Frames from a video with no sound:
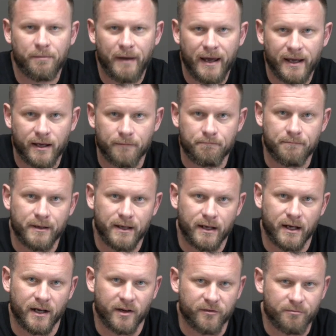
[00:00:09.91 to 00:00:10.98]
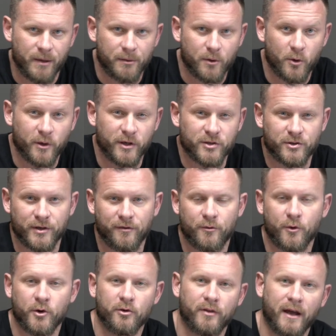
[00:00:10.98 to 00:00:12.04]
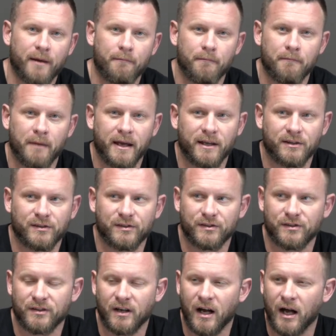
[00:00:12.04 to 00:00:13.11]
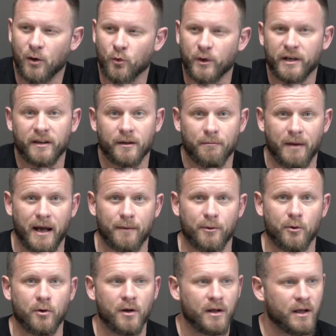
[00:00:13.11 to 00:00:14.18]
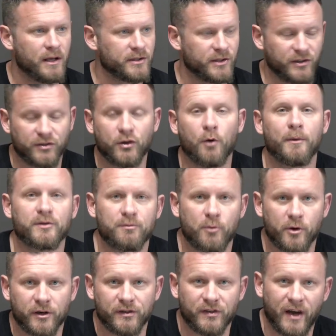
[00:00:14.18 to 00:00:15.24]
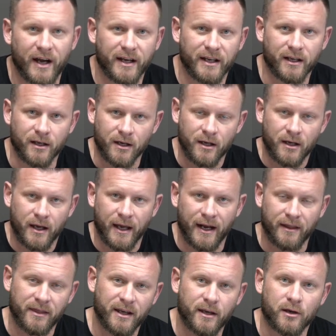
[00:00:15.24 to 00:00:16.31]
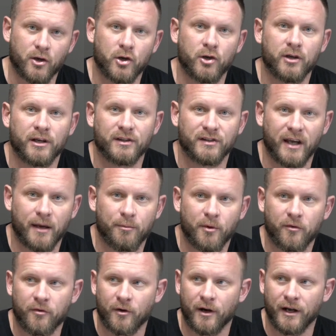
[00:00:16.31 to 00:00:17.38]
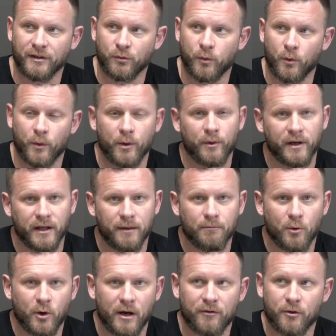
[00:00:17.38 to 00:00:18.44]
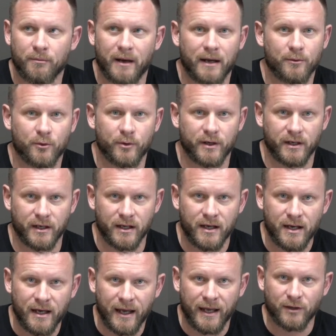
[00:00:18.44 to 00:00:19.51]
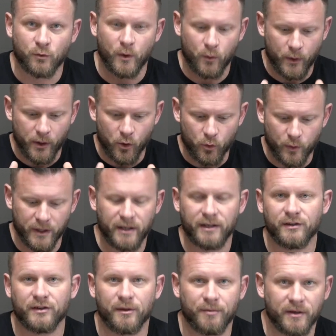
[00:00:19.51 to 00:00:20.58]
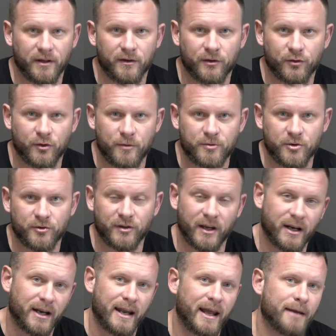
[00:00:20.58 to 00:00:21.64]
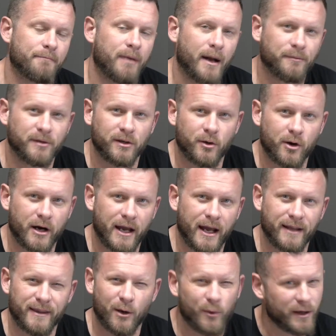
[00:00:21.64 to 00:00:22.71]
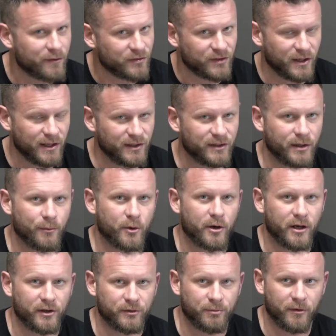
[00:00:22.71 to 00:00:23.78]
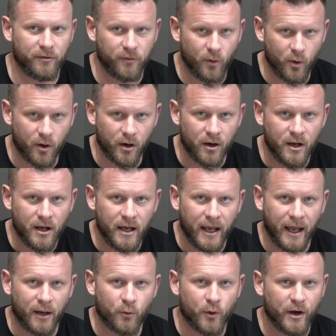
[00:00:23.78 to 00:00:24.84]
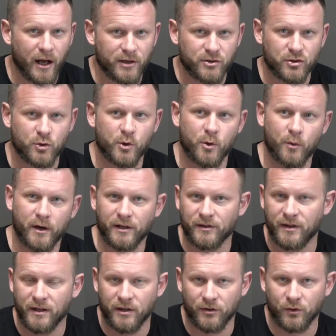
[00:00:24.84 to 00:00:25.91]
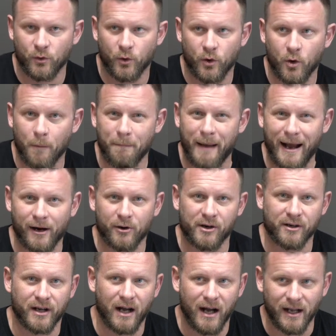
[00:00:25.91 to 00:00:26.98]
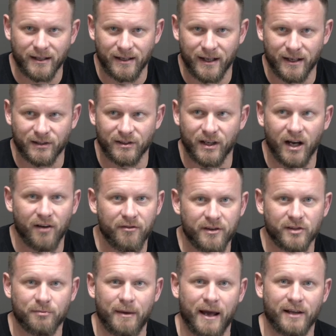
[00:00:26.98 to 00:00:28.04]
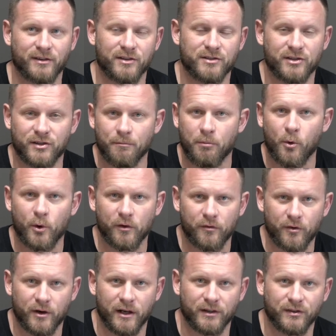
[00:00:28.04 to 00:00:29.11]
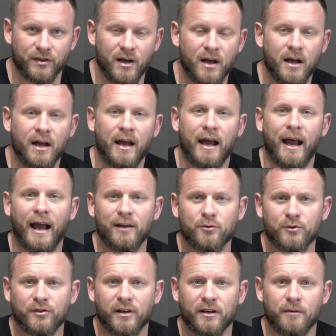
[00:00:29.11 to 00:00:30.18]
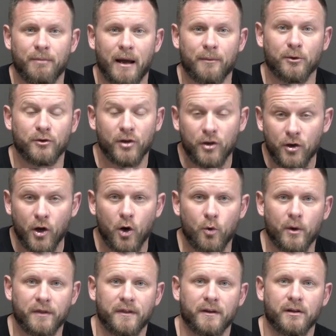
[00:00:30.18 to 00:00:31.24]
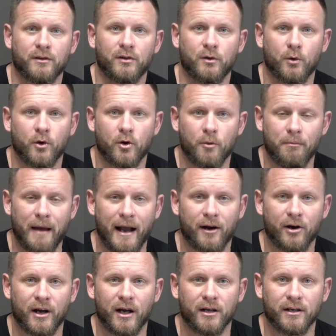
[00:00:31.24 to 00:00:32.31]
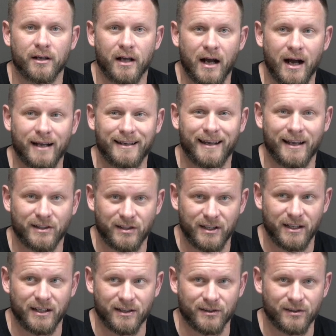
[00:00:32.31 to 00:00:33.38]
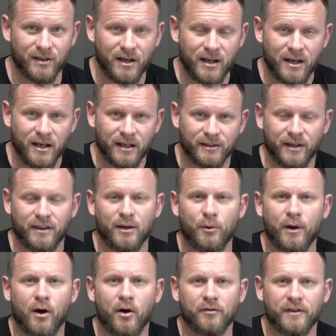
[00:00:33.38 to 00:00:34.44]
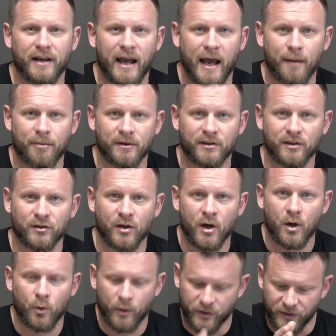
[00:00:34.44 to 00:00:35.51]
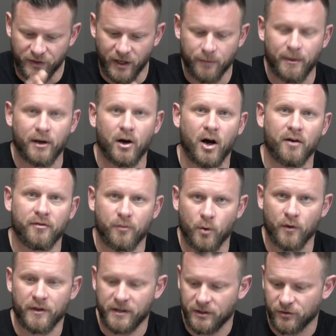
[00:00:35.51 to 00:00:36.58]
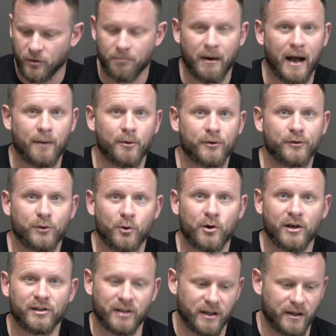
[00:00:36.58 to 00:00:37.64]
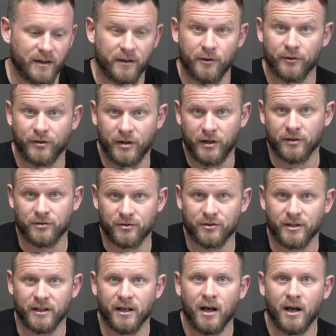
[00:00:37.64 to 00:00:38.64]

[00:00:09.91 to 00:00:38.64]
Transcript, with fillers: unpack a bit of biblical history for you that makes uh, reading the Bible just so much more exciting. And I think a good example for us when we want to get more out of our Bible reading is when we are reading something in the scriptures and a name pops into our head that we have seen somewhere else before, and we're not sure what is the historical background context of this passage. It's important for us, as we're studying the Bible, to know what the historical background context is. Because I think what often happens is we segment off, well, these are Bible stories, and then there's history.